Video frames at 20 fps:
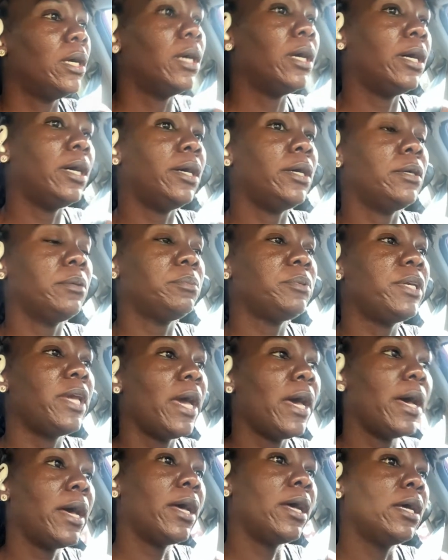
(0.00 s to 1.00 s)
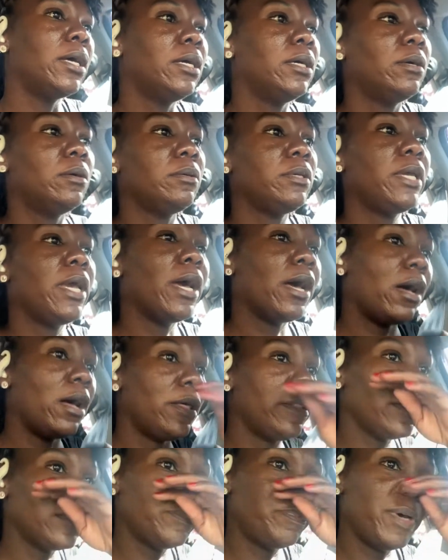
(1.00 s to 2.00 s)
Um, yeah yeah, all
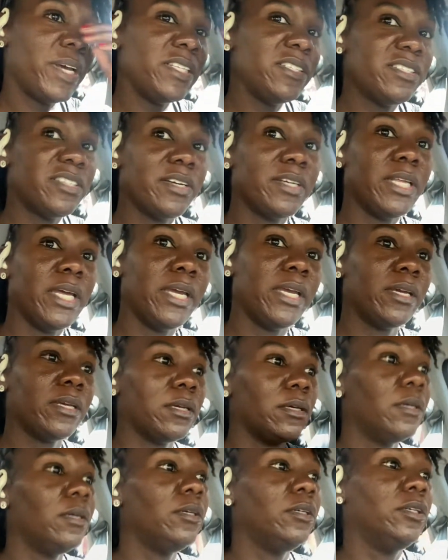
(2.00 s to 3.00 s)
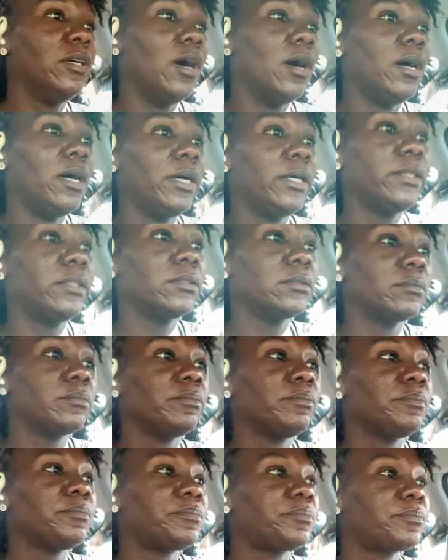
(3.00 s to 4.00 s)
those buttons are like gone.
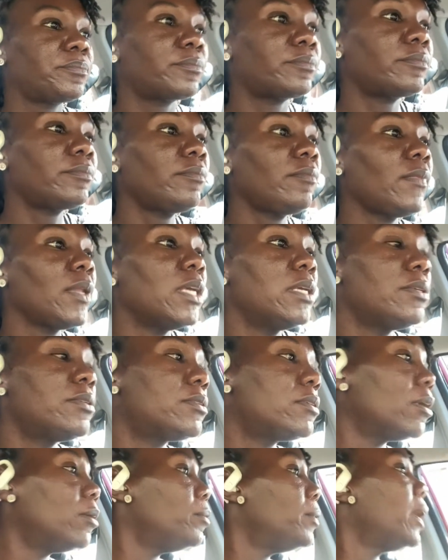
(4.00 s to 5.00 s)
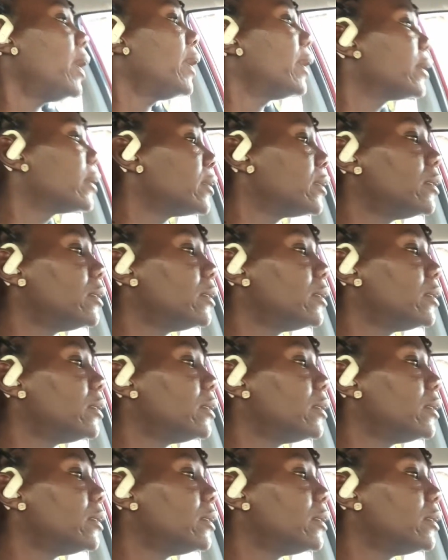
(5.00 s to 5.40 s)
So whack.